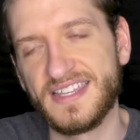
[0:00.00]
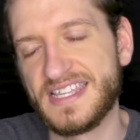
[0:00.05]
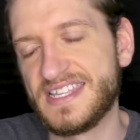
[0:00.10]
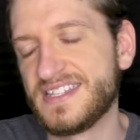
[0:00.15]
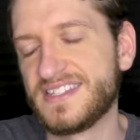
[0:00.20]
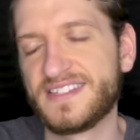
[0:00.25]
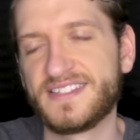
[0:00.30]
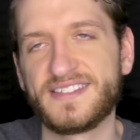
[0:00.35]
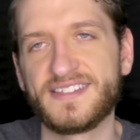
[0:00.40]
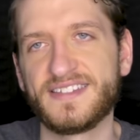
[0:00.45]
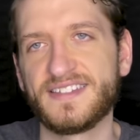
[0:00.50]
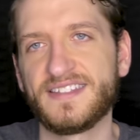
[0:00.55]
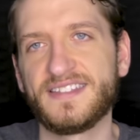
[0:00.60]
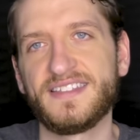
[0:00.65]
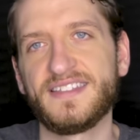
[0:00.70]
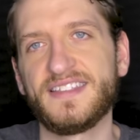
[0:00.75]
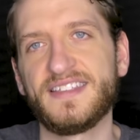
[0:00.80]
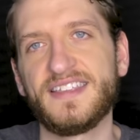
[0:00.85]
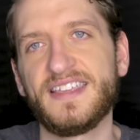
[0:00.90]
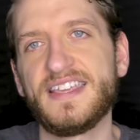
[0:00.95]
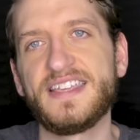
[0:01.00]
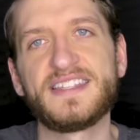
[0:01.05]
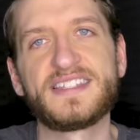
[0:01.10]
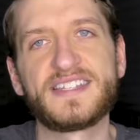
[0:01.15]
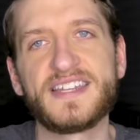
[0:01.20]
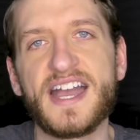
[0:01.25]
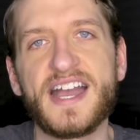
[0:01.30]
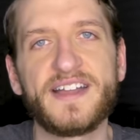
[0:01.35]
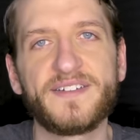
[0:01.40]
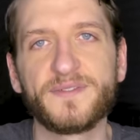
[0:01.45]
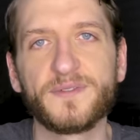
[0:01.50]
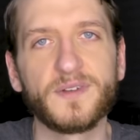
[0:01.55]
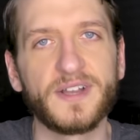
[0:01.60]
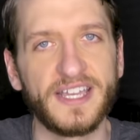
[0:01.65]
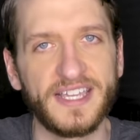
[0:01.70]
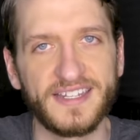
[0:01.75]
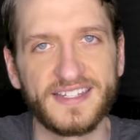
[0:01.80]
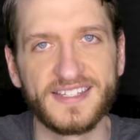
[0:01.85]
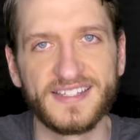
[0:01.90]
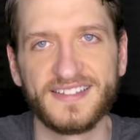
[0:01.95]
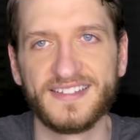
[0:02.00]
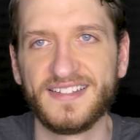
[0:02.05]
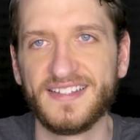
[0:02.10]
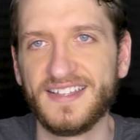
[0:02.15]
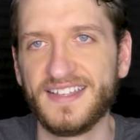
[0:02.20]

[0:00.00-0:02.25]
is it's not right.